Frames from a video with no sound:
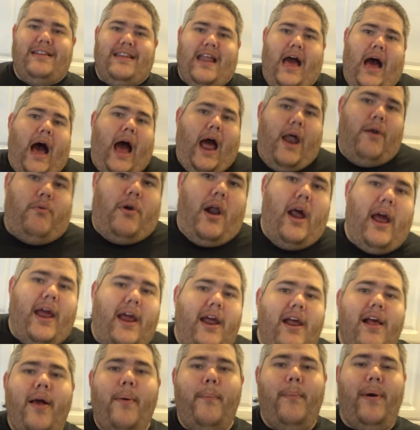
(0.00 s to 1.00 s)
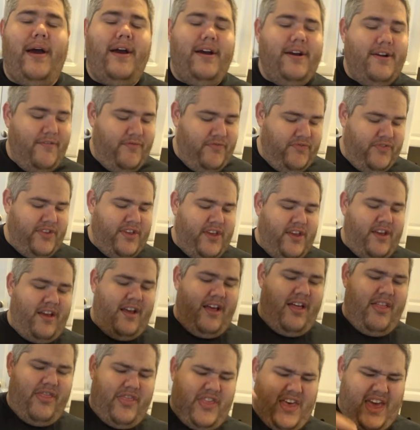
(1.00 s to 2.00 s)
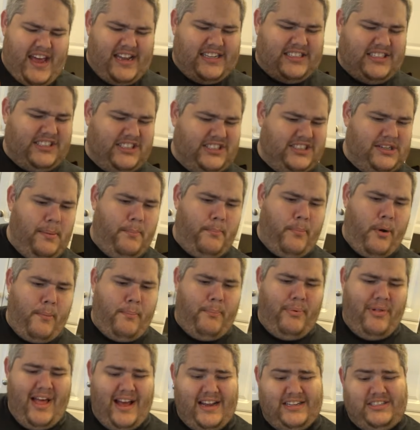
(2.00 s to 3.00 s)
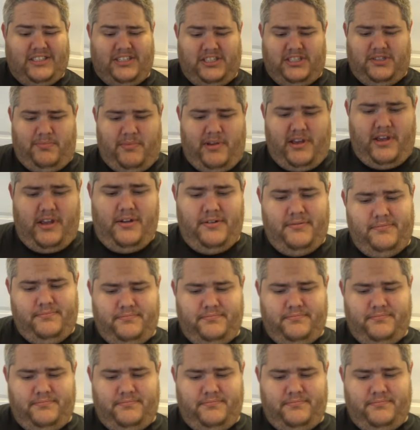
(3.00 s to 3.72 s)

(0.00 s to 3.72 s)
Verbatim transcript: not, right? Ew. But this perplexes me.